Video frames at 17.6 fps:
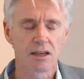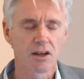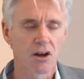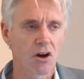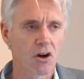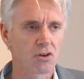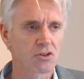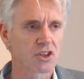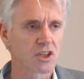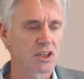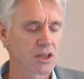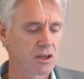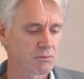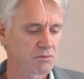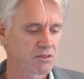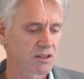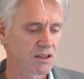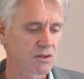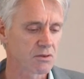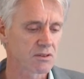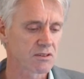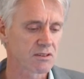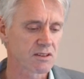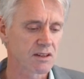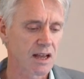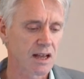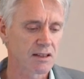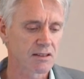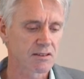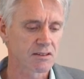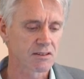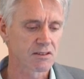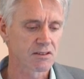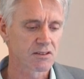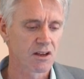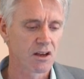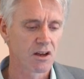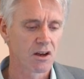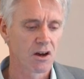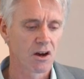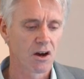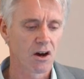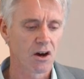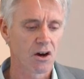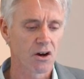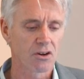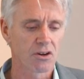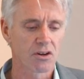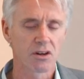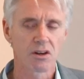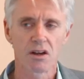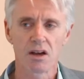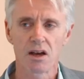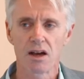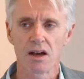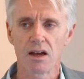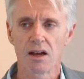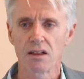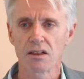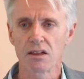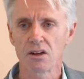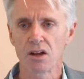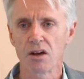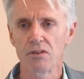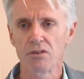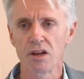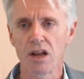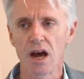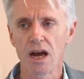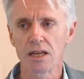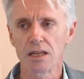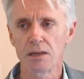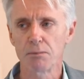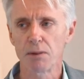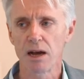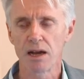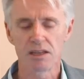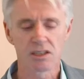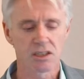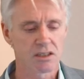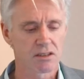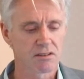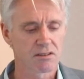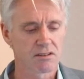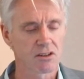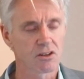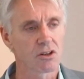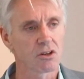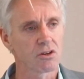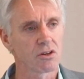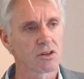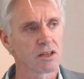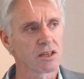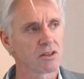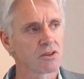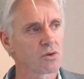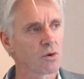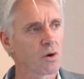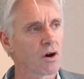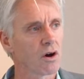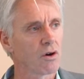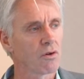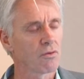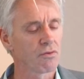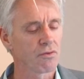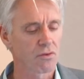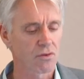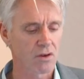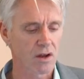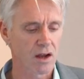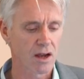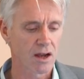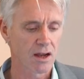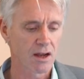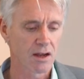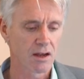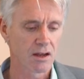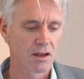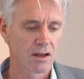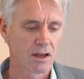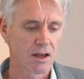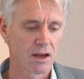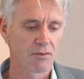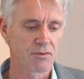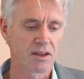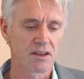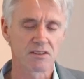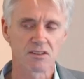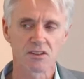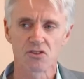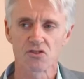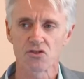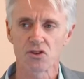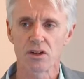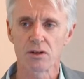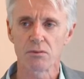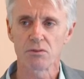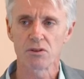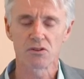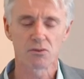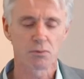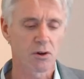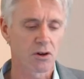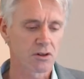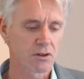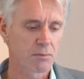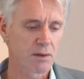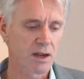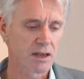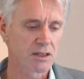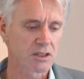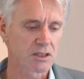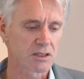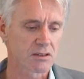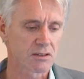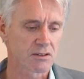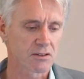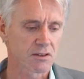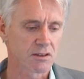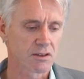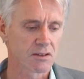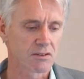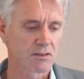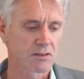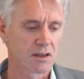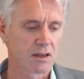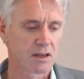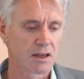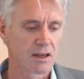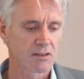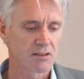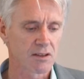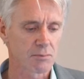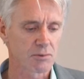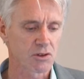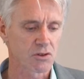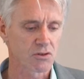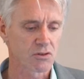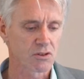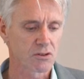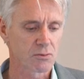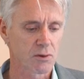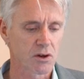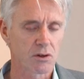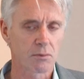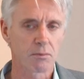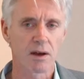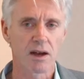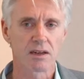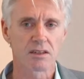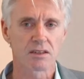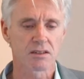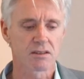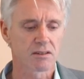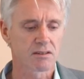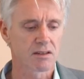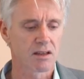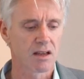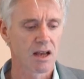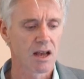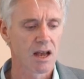whole genome sequence analysis on a little over 90 patients, including 12 of these extreme responder patients, these exceptional responder patients.